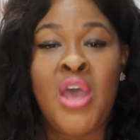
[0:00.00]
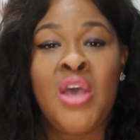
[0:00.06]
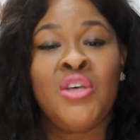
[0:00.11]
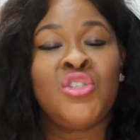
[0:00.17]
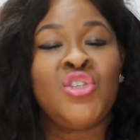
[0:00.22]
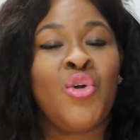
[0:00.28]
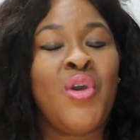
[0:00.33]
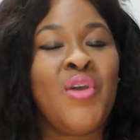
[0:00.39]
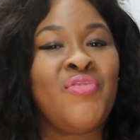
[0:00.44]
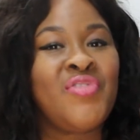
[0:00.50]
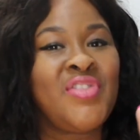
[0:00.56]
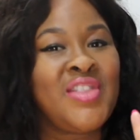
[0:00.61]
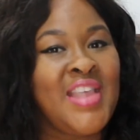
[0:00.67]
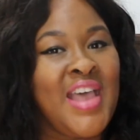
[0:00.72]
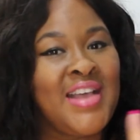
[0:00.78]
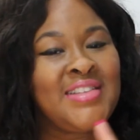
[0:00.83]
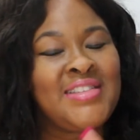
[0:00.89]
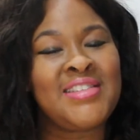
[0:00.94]
So if
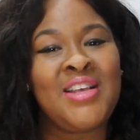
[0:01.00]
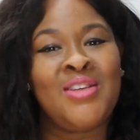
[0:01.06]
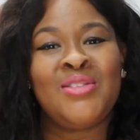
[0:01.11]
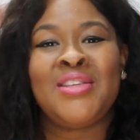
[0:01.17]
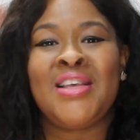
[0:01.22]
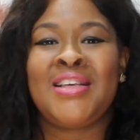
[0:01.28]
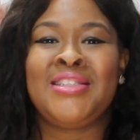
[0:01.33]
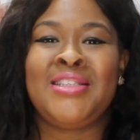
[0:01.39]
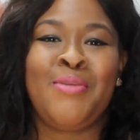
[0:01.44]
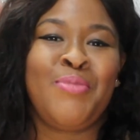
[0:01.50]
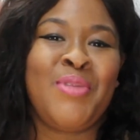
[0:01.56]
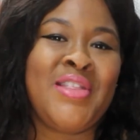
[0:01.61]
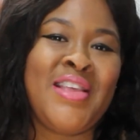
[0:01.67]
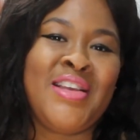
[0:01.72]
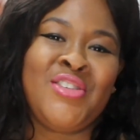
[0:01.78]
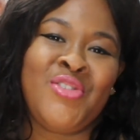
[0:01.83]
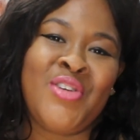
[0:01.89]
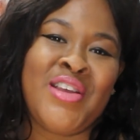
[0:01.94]
that sounds like something
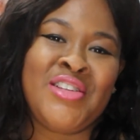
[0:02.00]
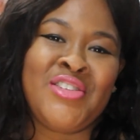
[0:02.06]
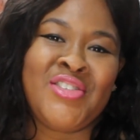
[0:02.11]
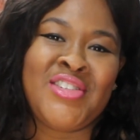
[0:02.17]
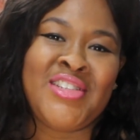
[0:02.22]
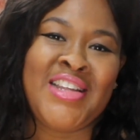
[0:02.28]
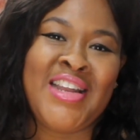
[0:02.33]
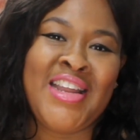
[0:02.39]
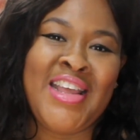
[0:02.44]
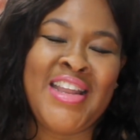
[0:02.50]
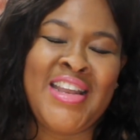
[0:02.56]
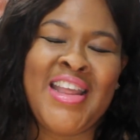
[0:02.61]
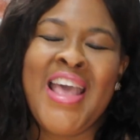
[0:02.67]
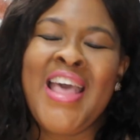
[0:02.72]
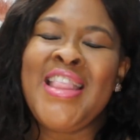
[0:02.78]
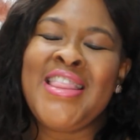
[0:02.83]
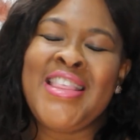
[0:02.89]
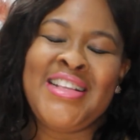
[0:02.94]
that you're interested in,
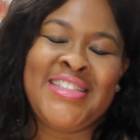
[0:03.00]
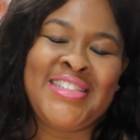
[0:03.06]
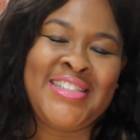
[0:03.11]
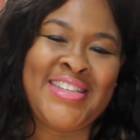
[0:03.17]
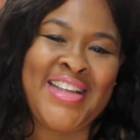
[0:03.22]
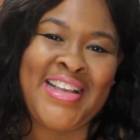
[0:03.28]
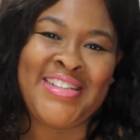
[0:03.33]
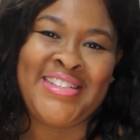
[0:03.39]
then stay